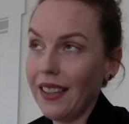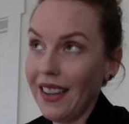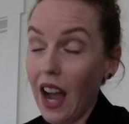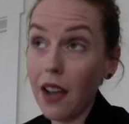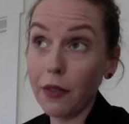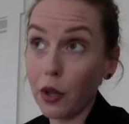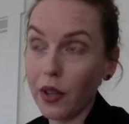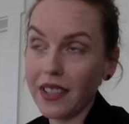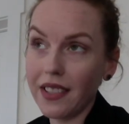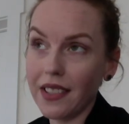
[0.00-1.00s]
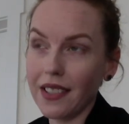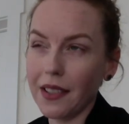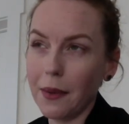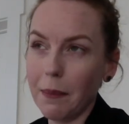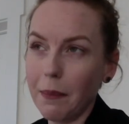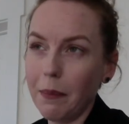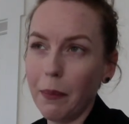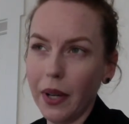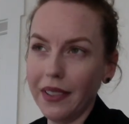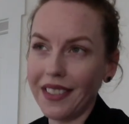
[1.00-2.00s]
I have a criticism,
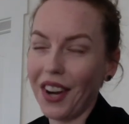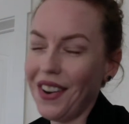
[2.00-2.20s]
but